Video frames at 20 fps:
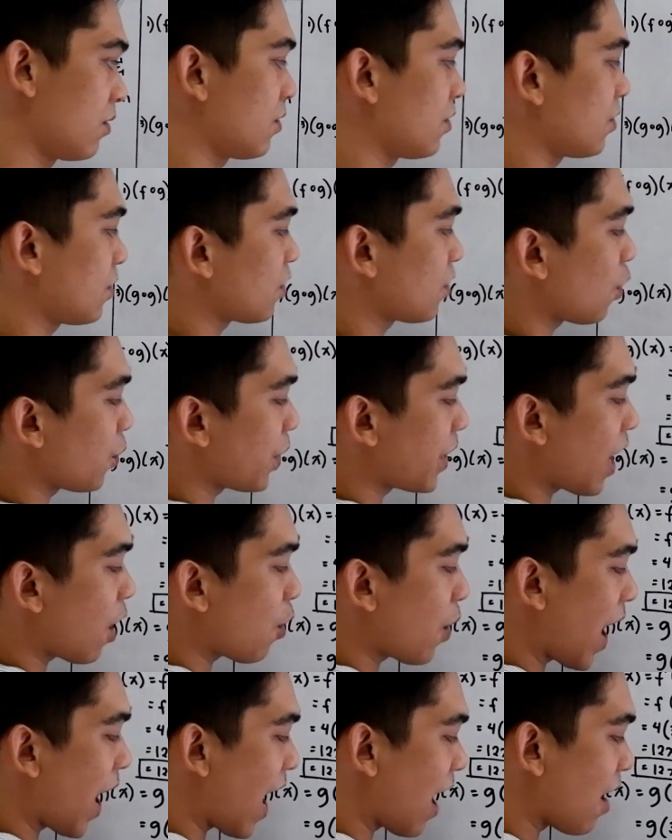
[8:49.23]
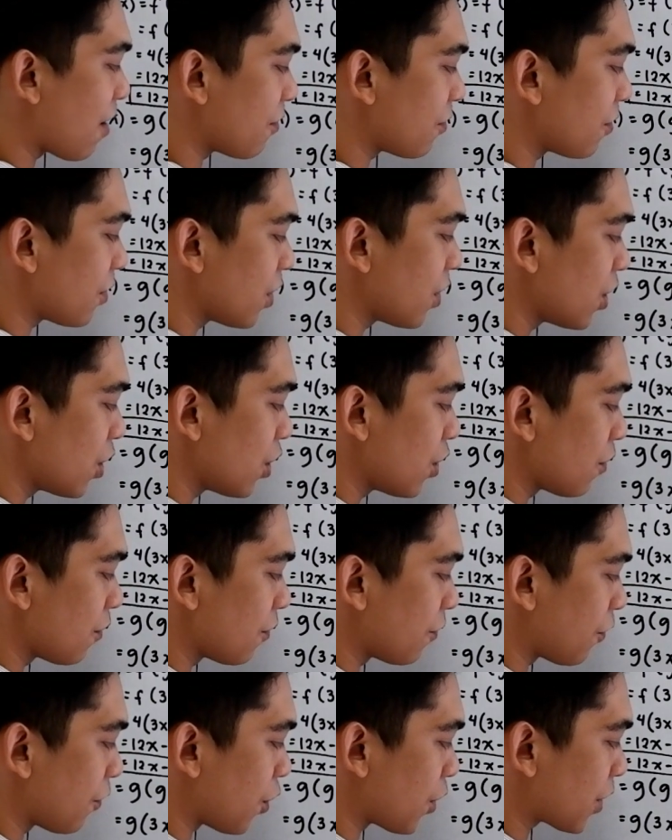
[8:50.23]
So we now have
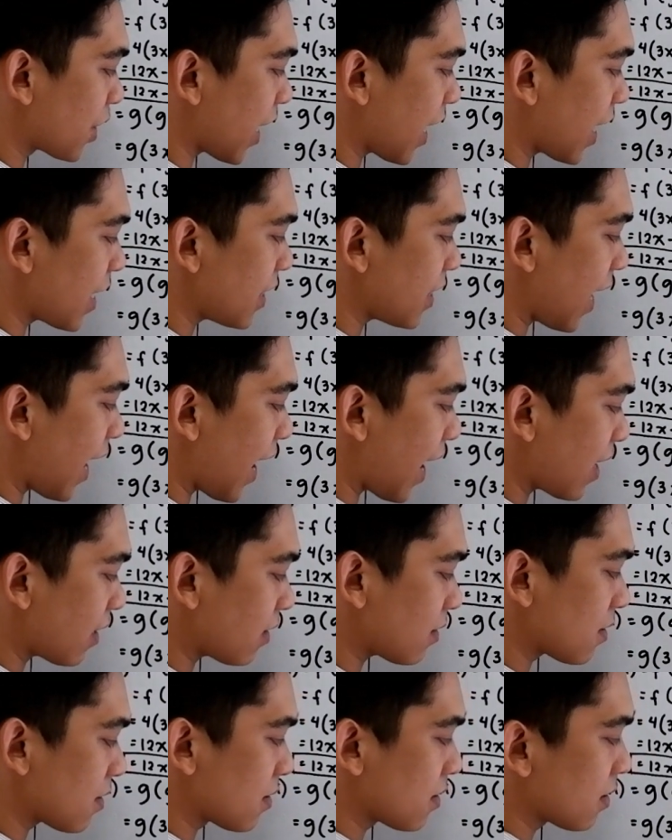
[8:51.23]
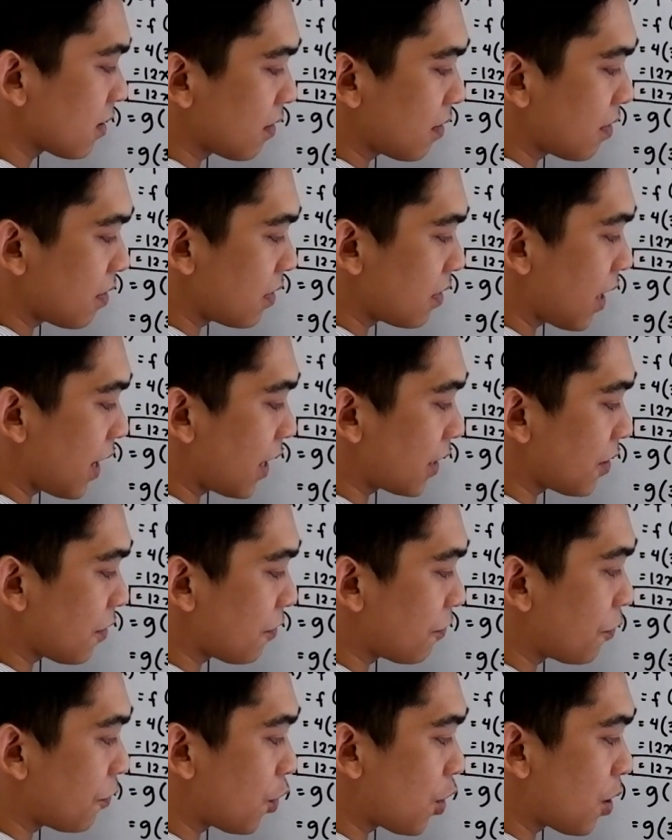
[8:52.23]
48x,
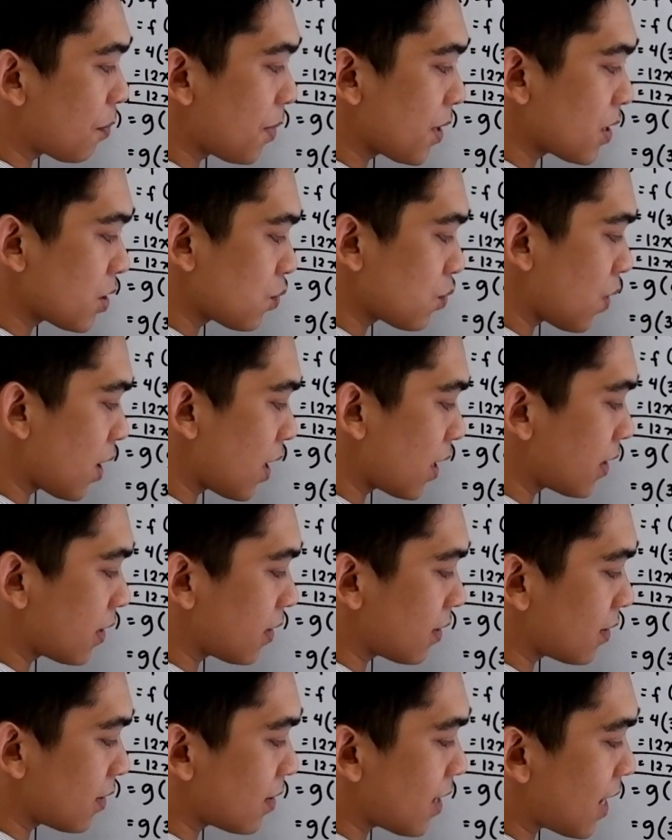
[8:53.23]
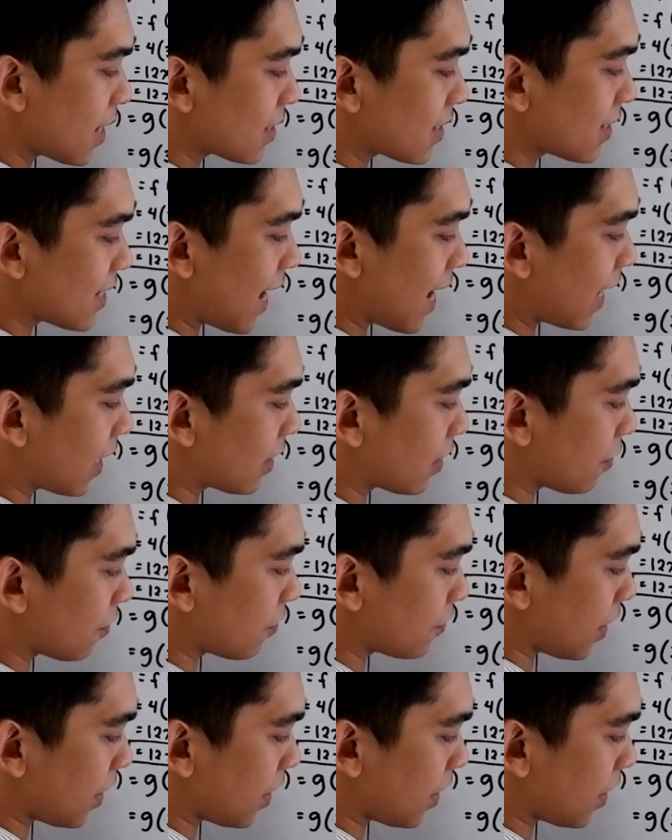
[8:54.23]
negative 4 plus 1, that is negative.